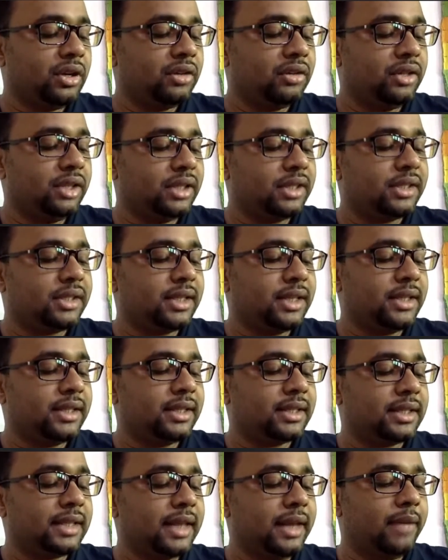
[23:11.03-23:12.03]
this
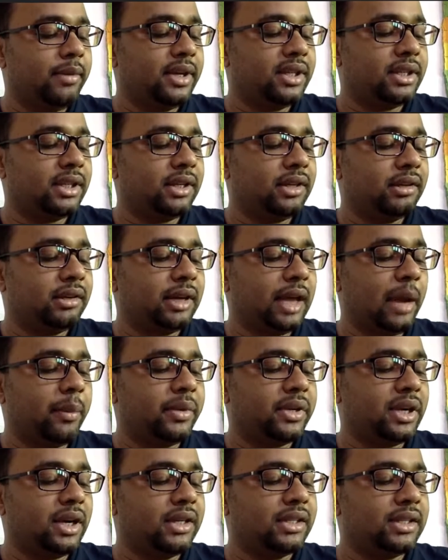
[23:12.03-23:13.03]
changes everything,
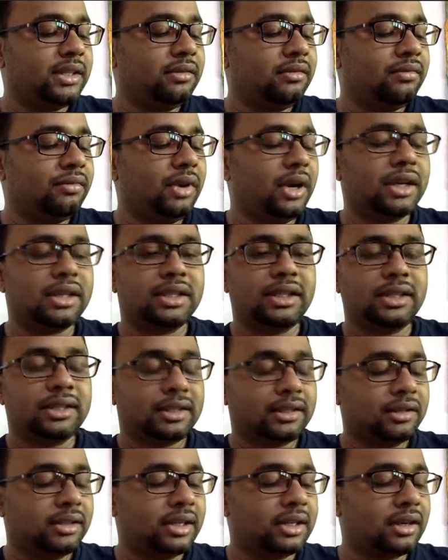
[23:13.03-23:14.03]
capitalism
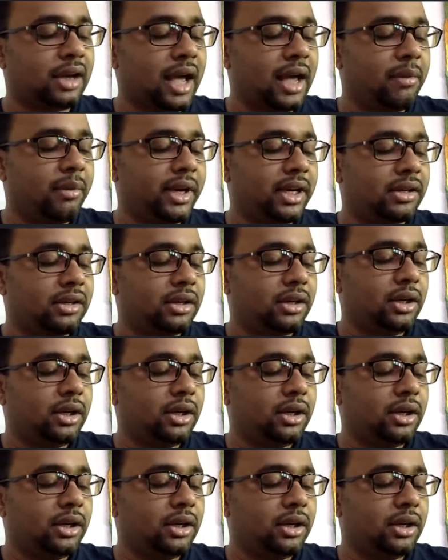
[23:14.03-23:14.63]
versus the climate,